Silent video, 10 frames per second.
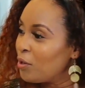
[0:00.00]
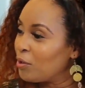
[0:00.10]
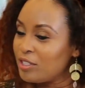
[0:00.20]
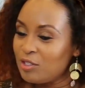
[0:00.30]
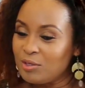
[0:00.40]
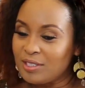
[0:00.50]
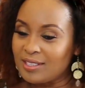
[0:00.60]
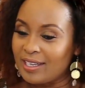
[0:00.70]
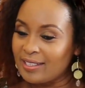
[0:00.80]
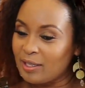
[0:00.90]
Or did you
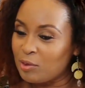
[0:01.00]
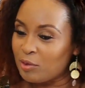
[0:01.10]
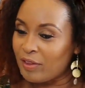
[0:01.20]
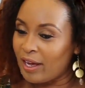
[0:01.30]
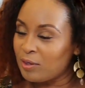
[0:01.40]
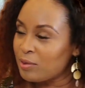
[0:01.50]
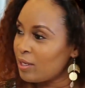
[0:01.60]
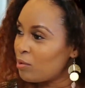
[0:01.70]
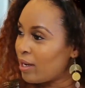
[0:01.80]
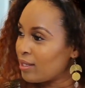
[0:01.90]
just get out of the house
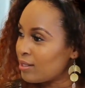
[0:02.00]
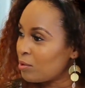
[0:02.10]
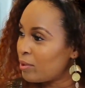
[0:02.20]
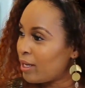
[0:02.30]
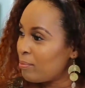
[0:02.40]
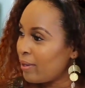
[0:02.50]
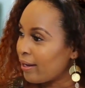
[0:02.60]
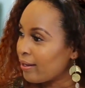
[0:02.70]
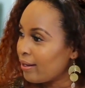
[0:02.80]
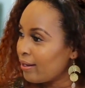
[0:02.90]
na ukaanza kukimbia?